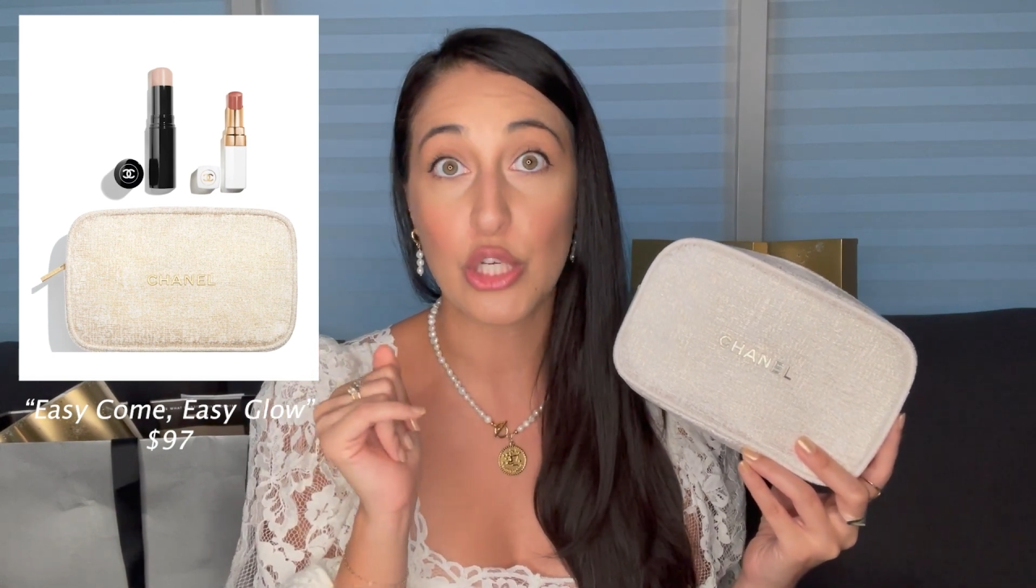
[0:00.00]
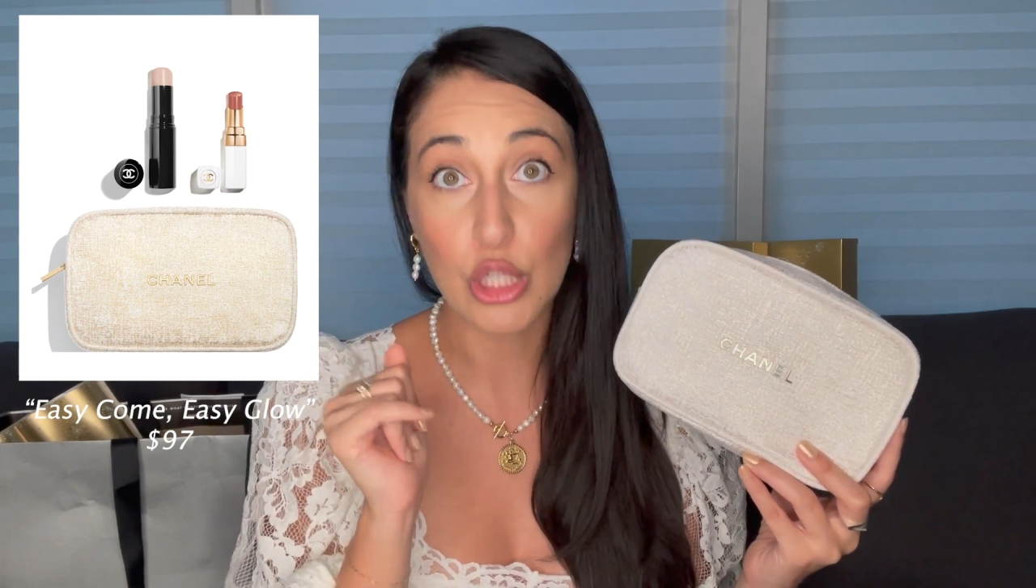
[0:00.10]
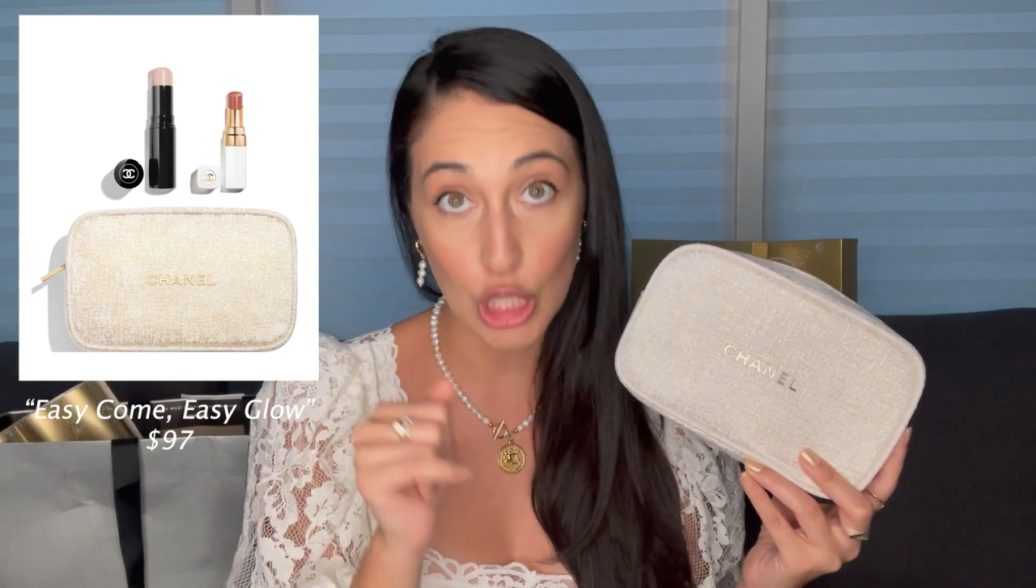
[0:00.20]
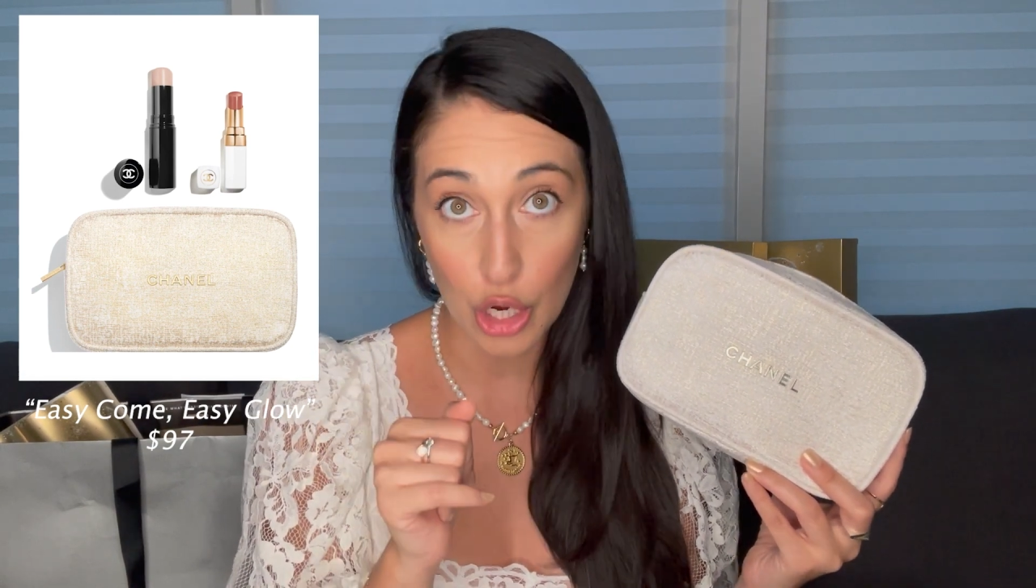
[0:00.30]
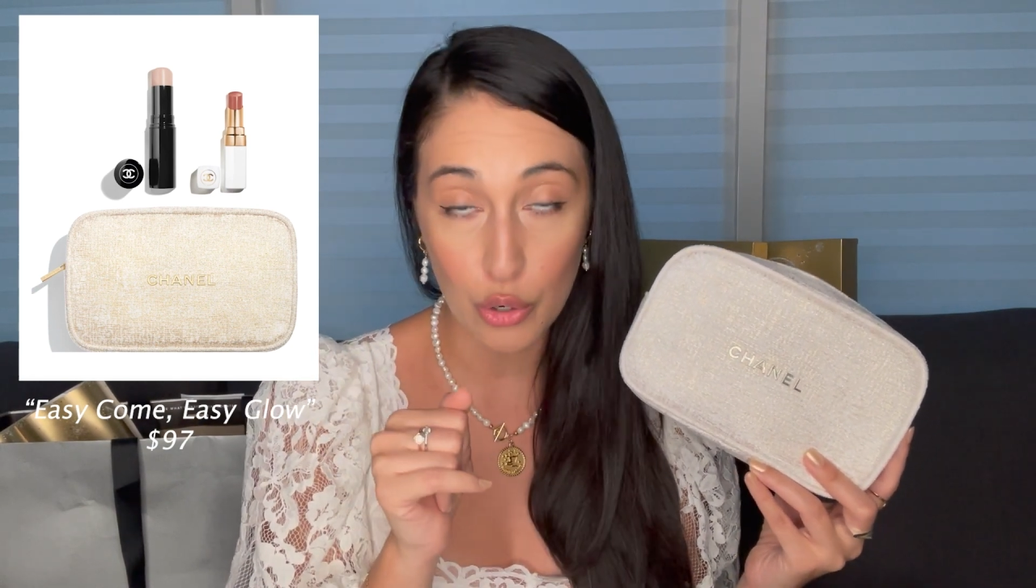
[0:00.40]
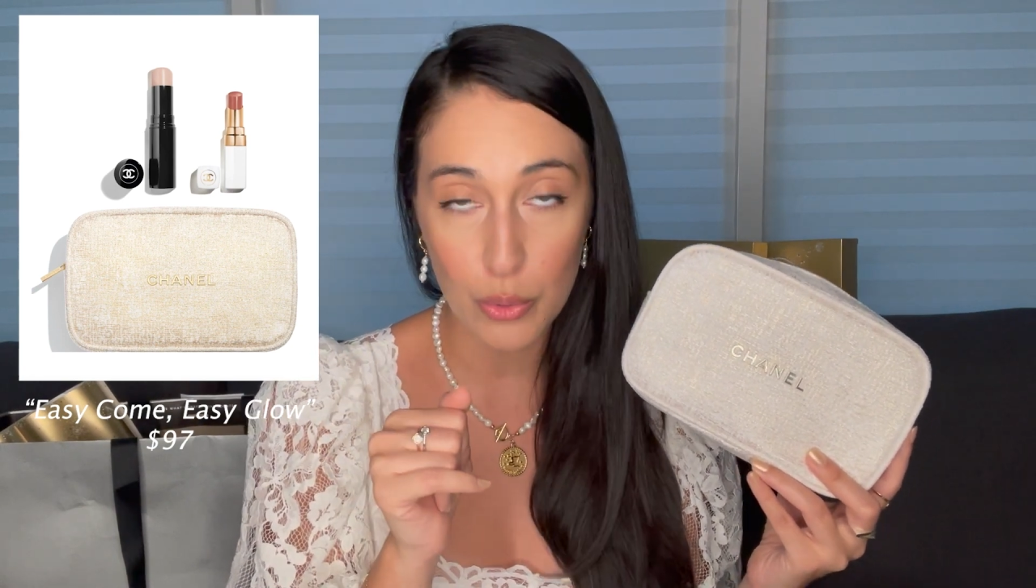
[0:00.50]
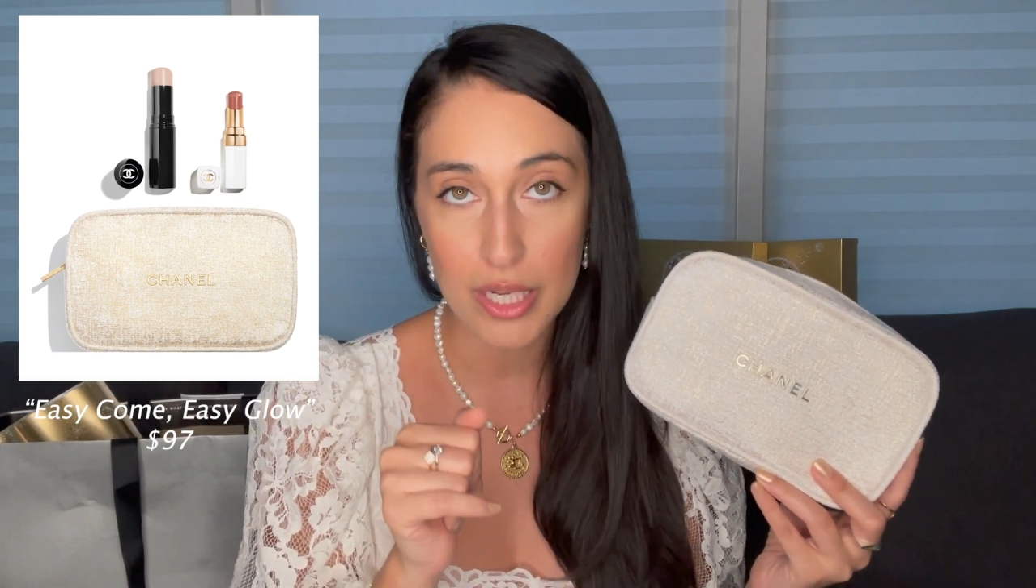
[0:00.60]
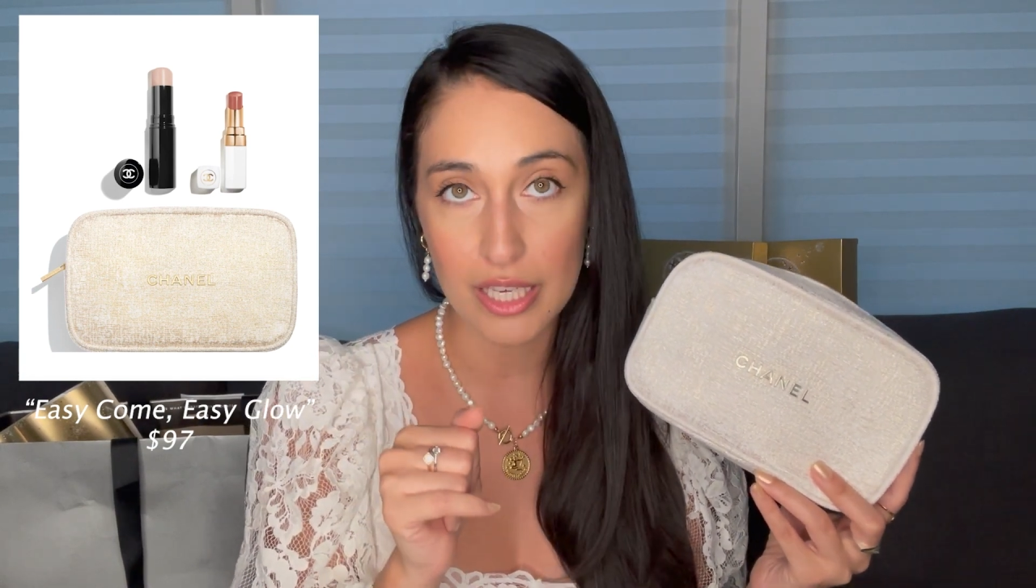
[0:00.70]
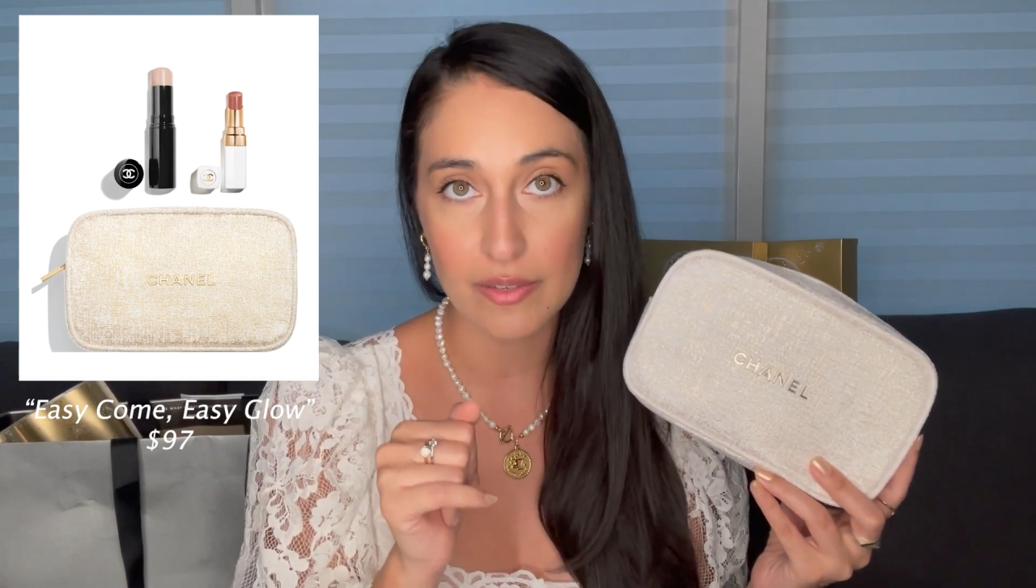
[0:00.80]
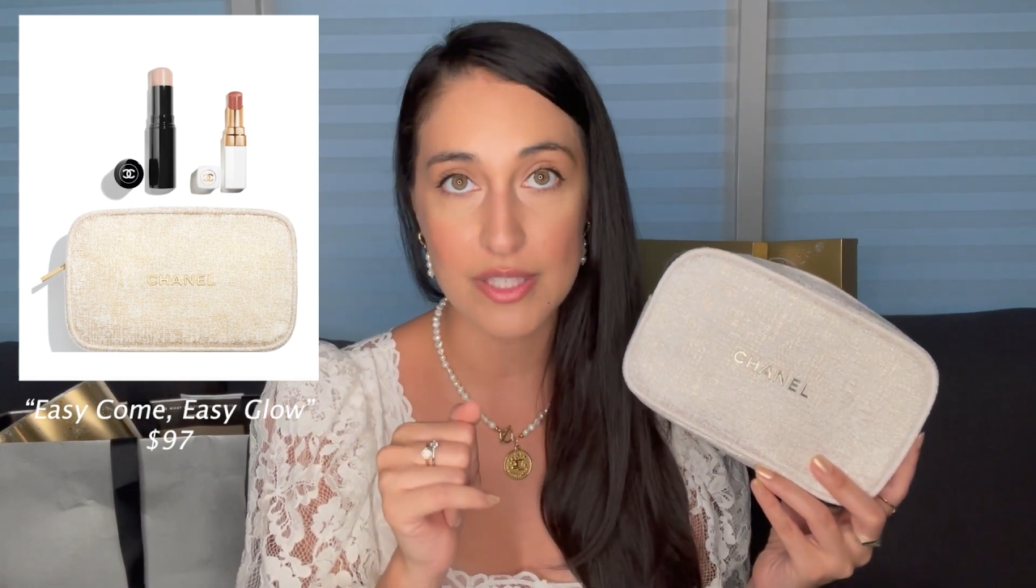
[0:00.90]
Glow
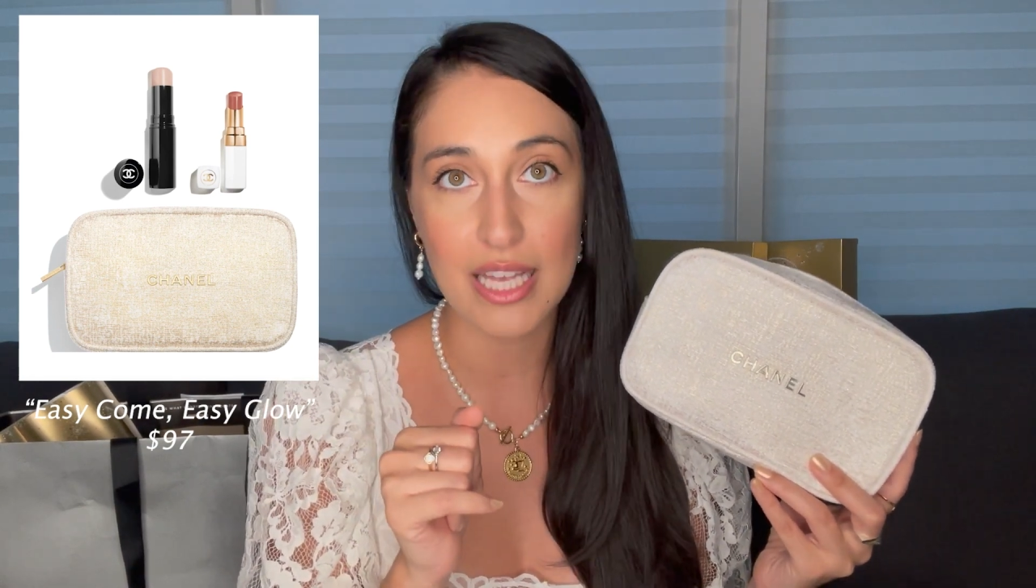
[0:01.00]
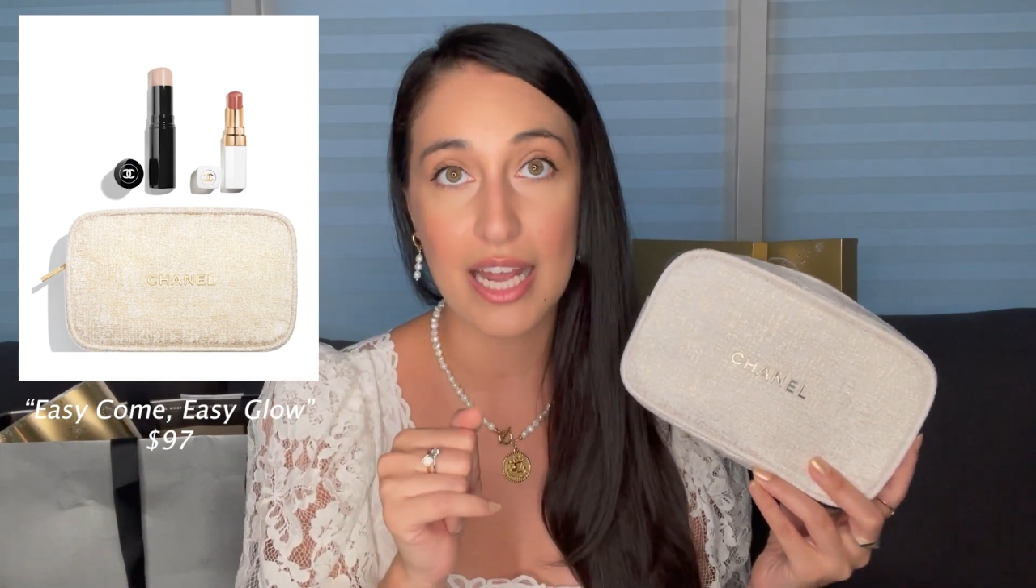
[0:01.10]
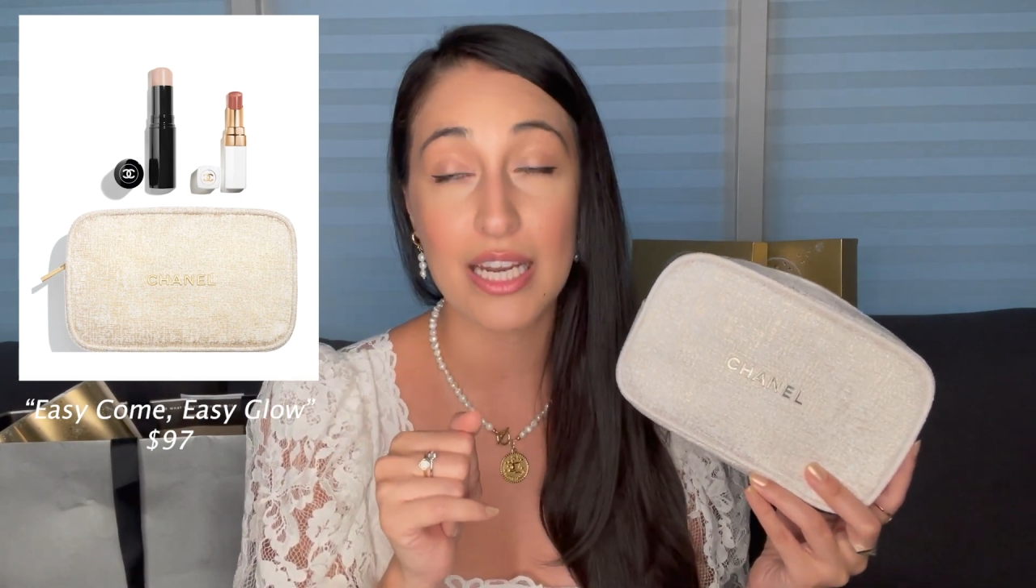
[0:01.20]
gift set,